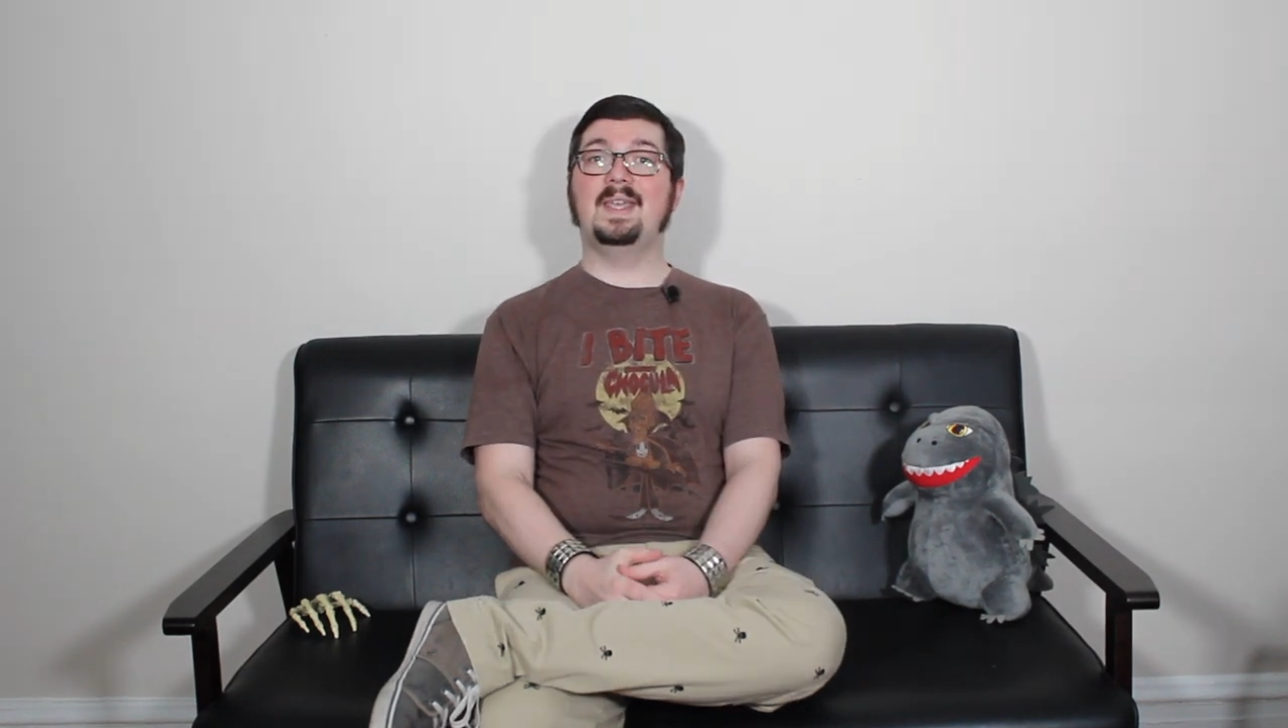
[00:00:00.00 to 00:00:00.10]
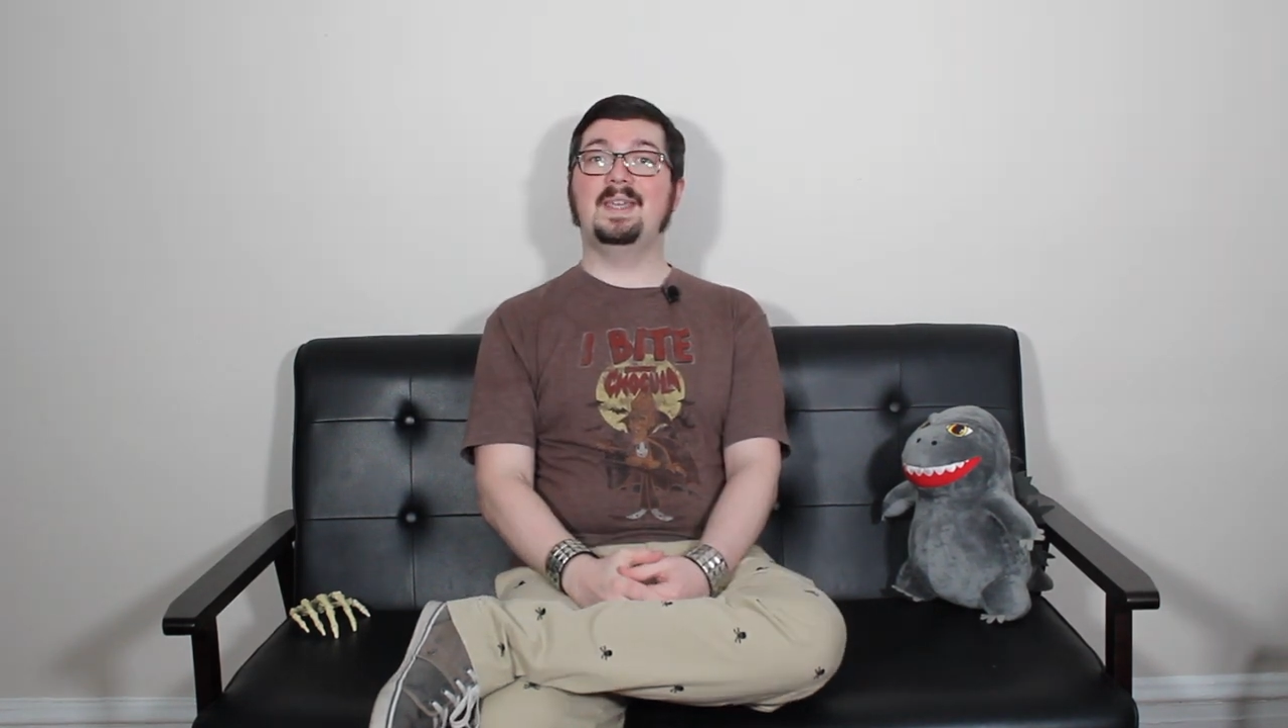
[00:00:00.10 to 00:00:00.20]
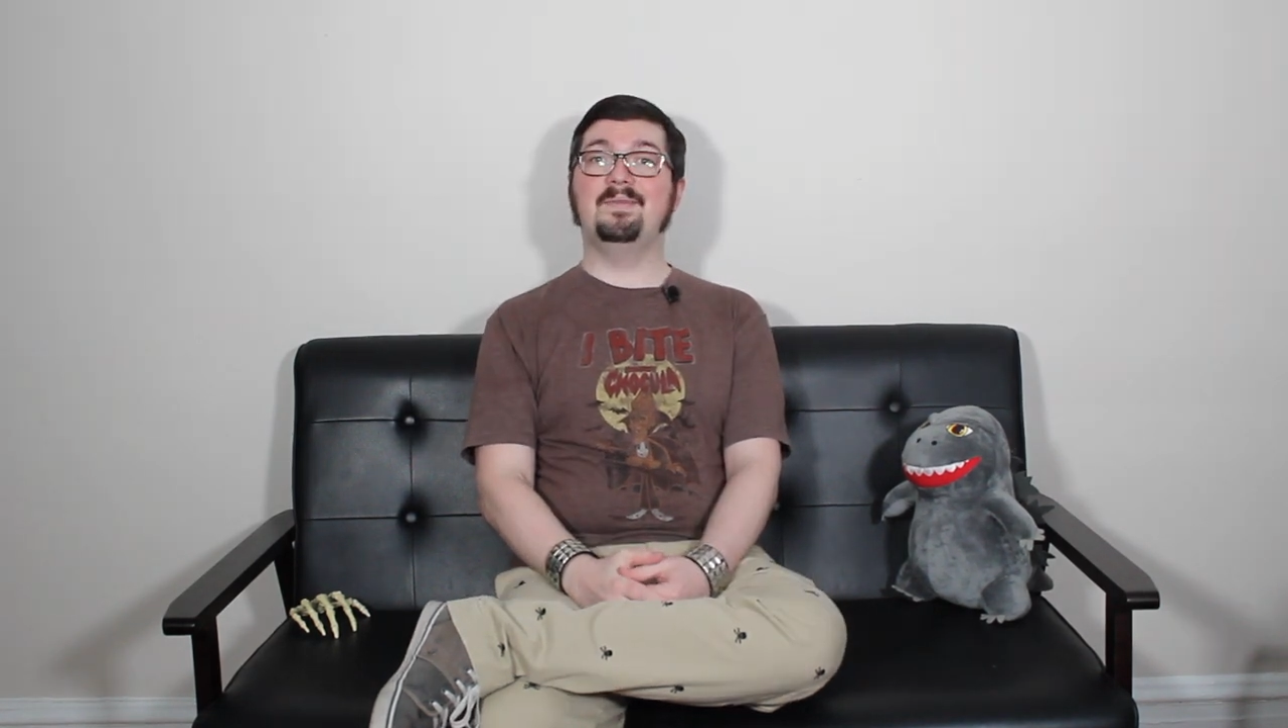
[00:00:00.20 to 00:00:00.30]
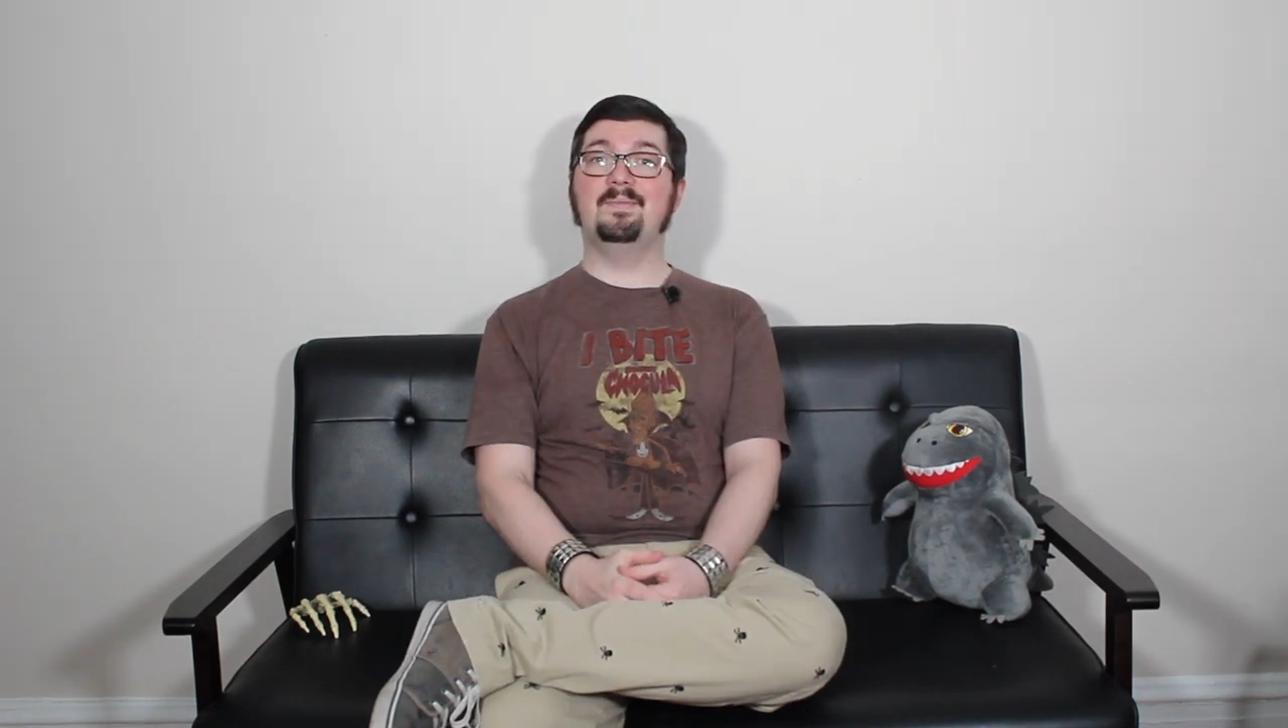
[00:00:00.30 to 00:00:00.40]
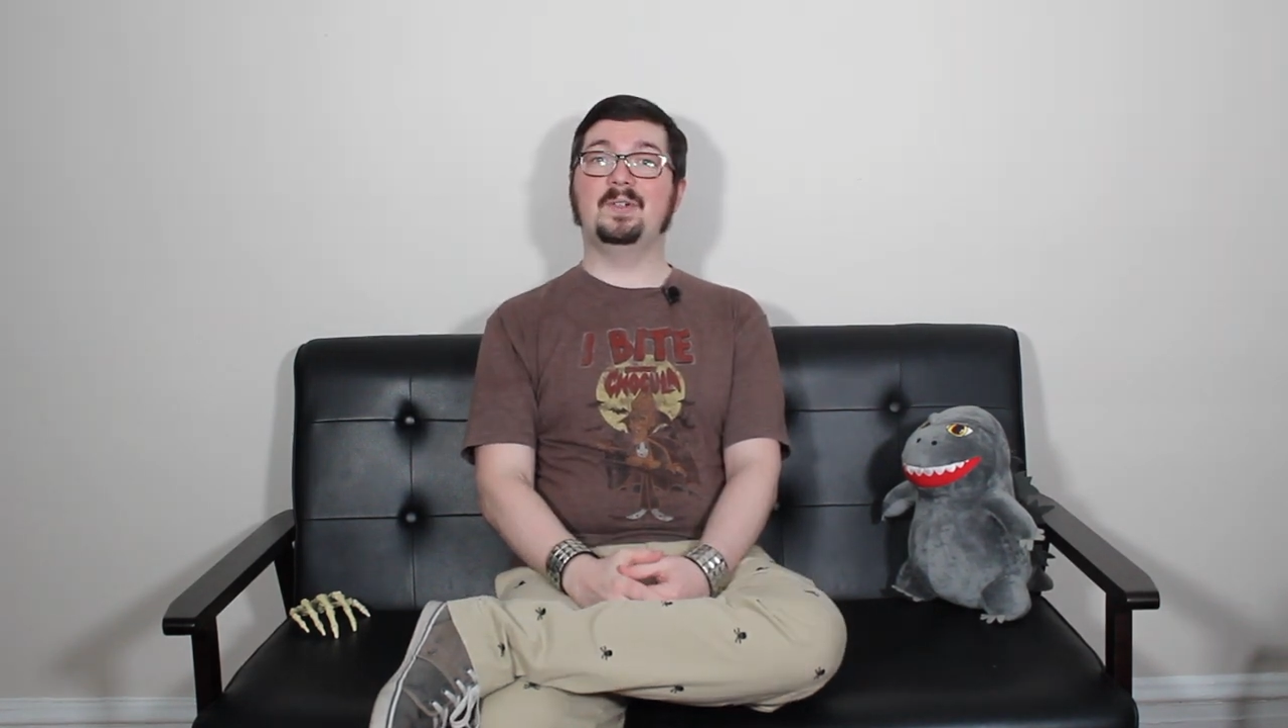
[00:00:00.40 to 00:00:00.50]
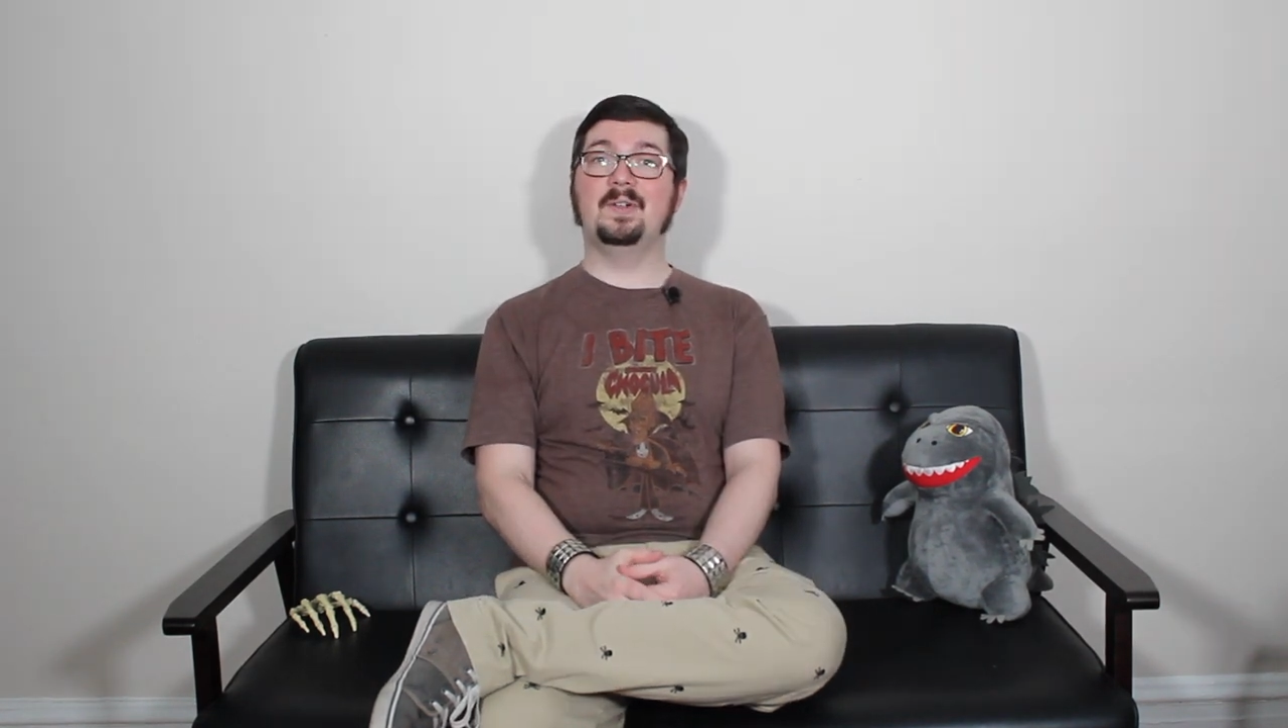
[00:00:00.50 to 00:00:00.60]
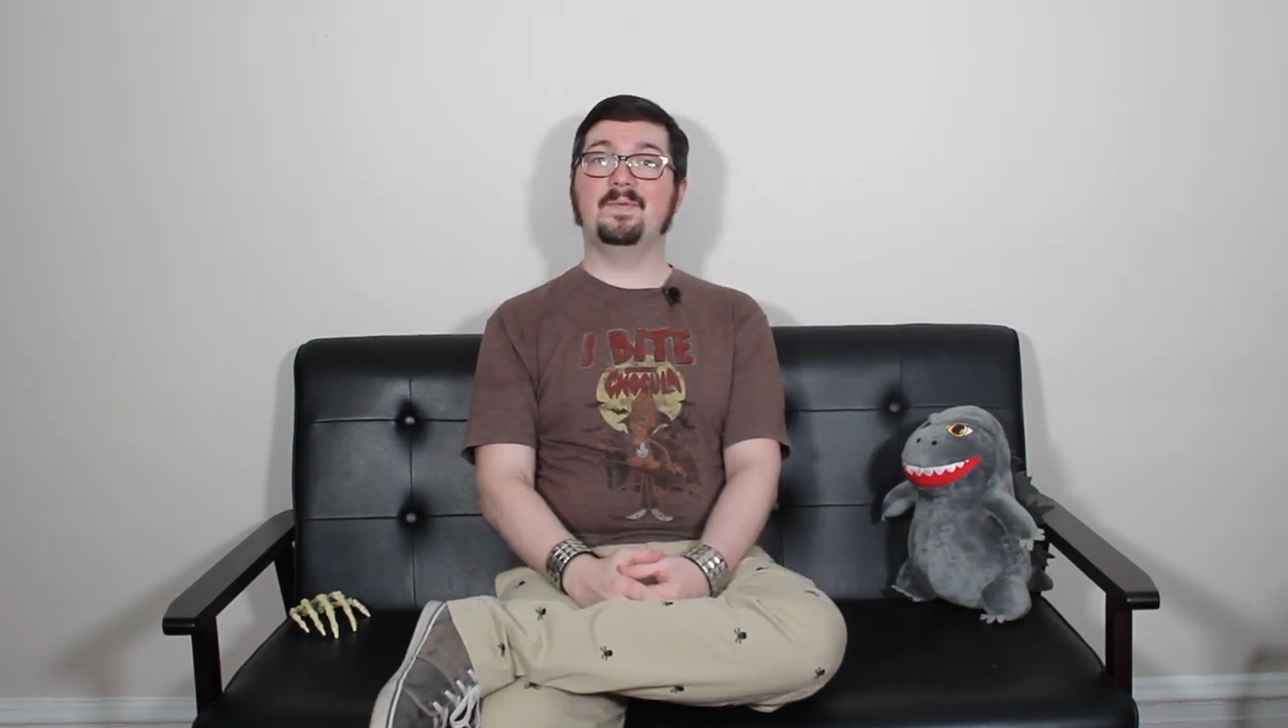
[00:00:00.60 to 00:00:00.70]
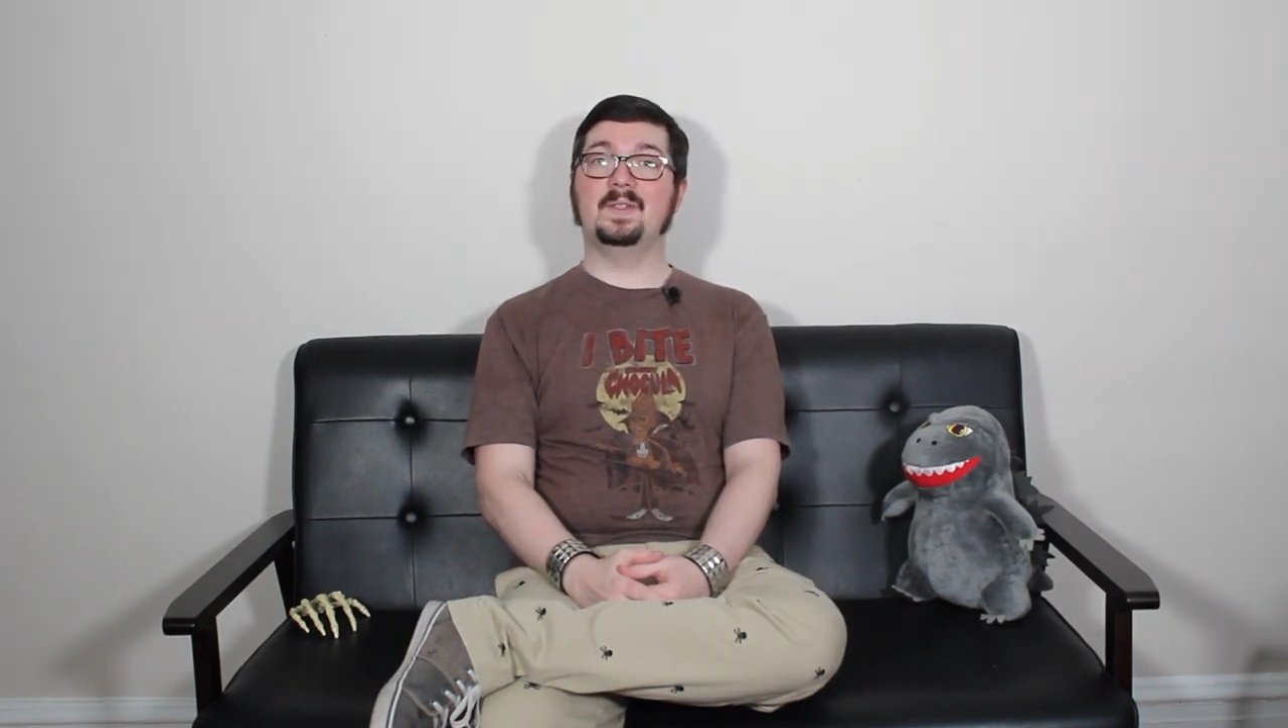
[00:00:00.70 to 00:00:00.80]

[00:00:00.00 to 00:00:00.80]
hadn't heard of